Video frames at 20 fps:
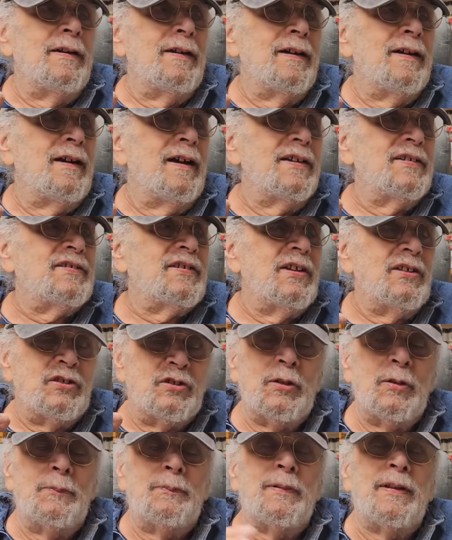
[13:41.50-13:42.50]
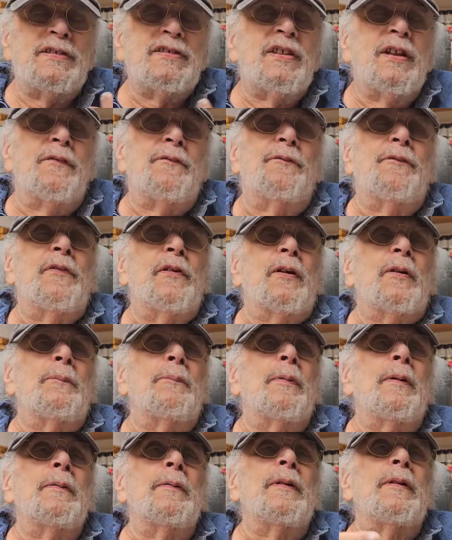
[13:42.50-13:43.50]
I say cheap, that's not fair,
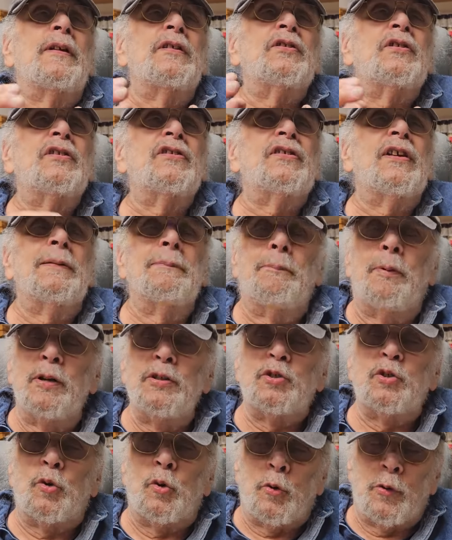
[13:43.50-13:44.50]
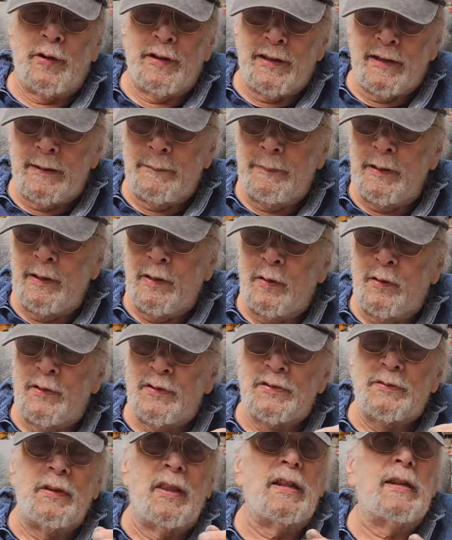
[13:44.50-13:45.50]
but I should say budget oriented because
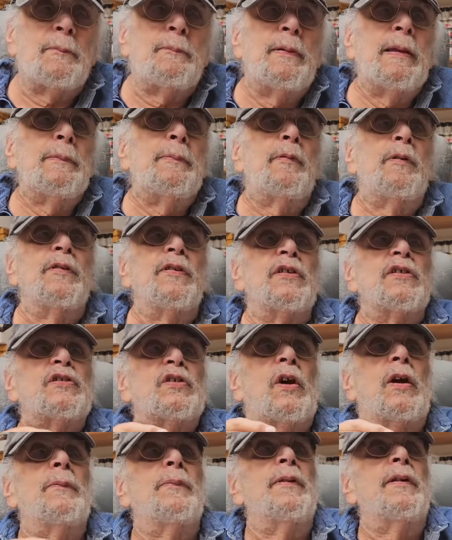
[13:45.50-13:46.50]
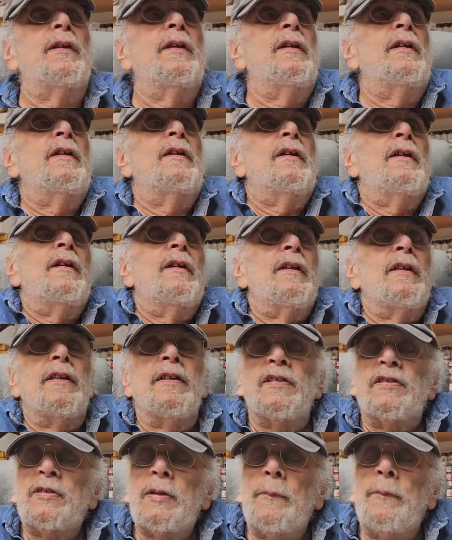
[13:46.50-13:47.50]
a lot of people in this hobby,
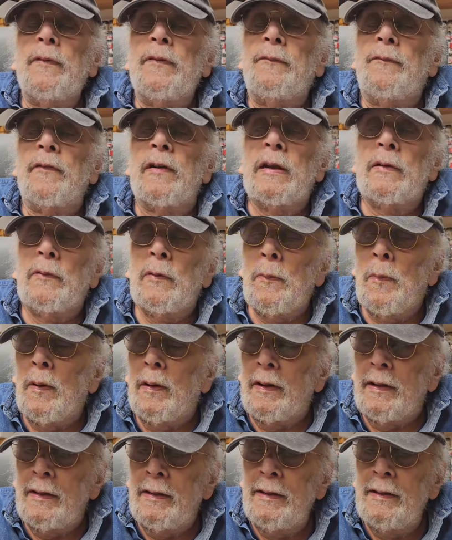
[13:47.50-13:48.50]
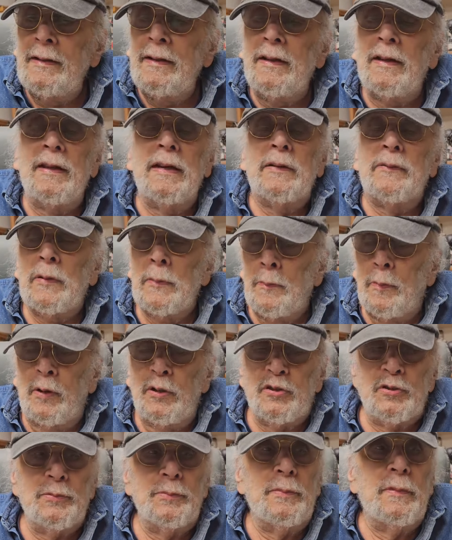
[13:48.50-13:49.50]
there's something for everybody at every
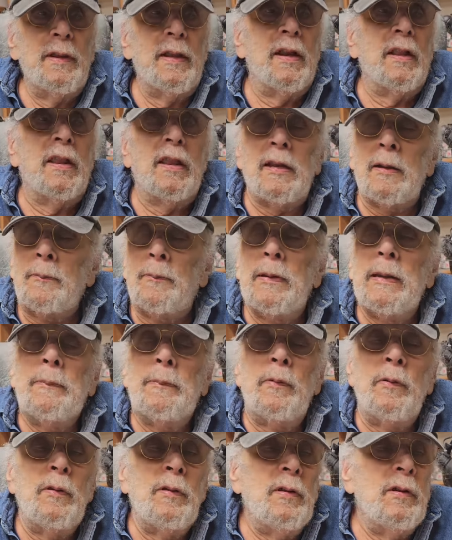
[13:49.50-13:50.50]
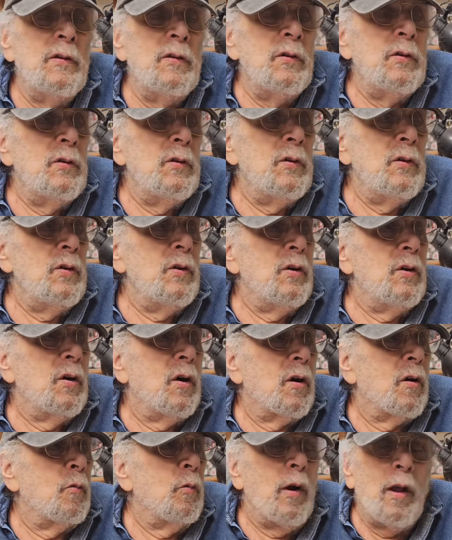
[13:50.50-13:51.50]
budget. And a lot of people
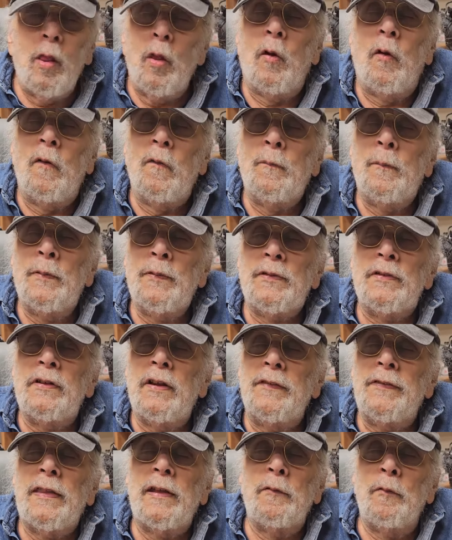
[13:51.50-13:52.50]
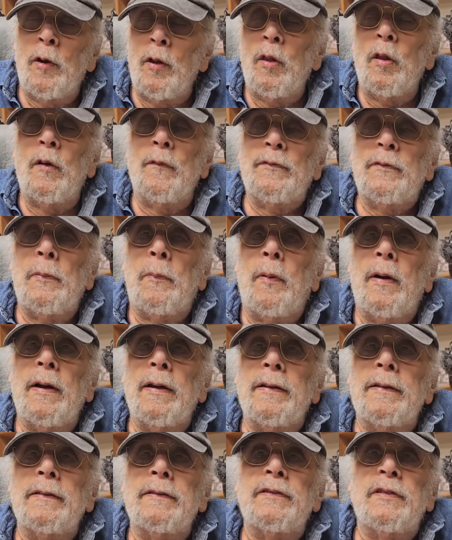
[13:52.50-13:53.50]
are well off, but they're not that well off to buy
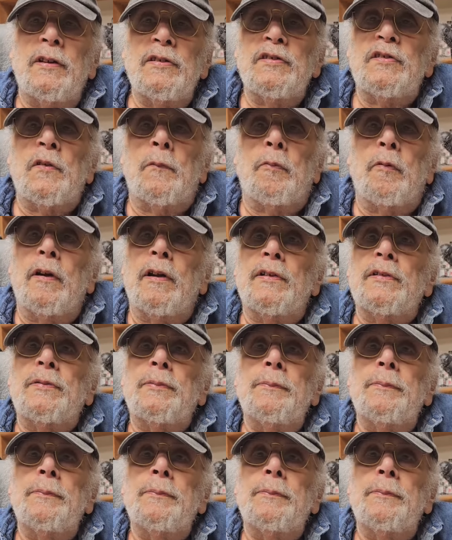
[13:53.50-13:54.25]
tons of brass.